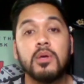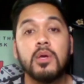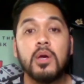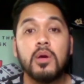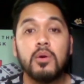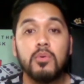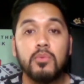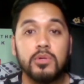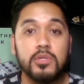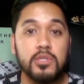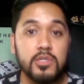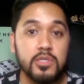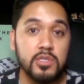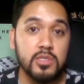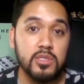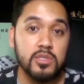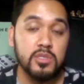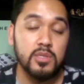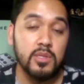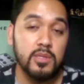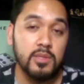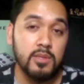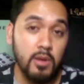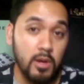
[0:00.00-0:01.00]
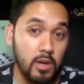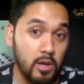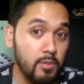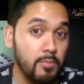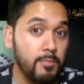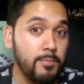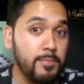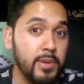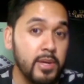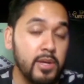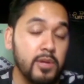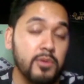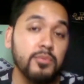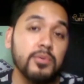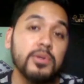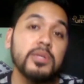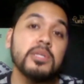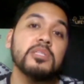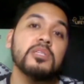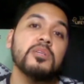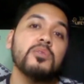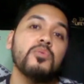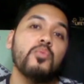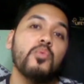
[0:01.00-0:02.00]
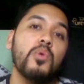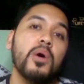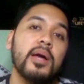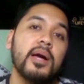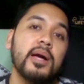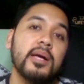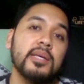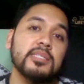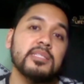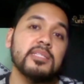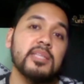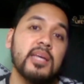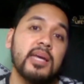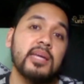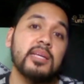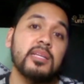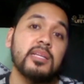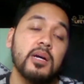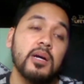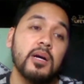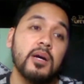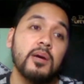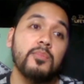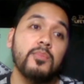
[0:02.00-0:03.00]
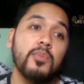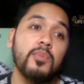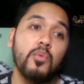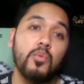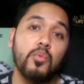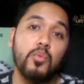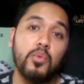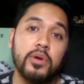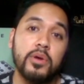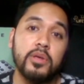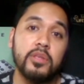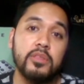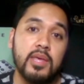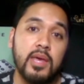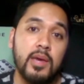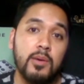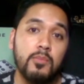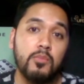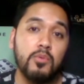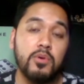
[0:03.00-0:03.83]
which is a big reason why I signed up with M1